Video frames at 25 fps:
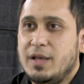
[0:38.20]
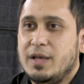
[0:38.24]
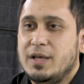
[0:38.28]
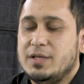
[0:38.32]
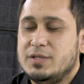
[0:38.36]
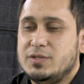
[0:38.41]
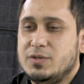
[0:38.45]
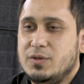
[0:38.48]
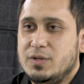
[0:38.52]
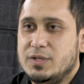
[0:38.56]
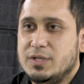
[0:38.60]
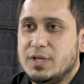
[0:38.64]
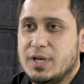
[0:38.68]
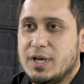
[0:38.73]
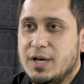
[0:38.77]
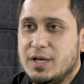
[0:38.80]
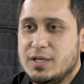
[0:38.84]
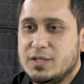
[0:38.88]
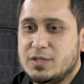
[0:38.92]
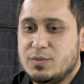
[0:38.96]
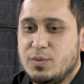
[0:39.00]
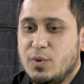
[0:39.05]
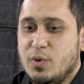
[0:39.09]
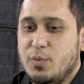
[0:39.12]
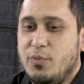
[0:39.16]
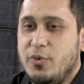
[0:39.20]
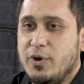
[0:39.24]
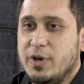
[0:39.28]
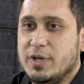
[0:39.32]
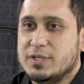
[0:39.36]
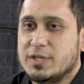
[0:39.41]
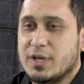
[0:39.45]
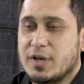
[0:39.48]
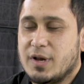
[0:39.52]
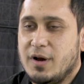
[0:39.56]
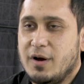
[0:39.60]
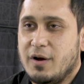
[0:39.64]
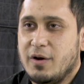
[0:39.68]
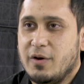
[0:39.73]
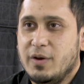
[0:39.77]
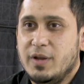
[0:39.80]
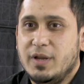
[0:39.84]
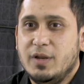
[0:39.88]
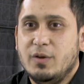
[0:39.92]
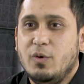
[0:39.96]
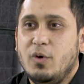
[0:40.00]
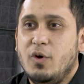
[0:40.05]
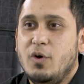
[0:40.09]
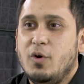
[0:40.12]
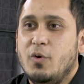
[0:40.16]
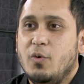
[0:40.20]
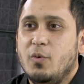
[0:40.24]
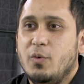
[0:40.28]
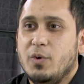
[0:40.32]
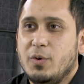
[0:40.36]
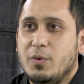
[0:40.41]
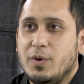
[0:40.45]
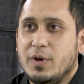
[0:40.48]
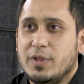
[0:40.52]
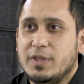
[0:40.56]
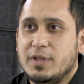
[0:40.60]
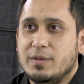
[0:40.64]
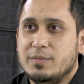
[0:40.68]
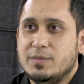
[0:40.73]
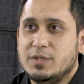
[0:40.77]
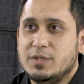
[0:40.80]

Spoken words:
As soon as a customer brings a car in, we want them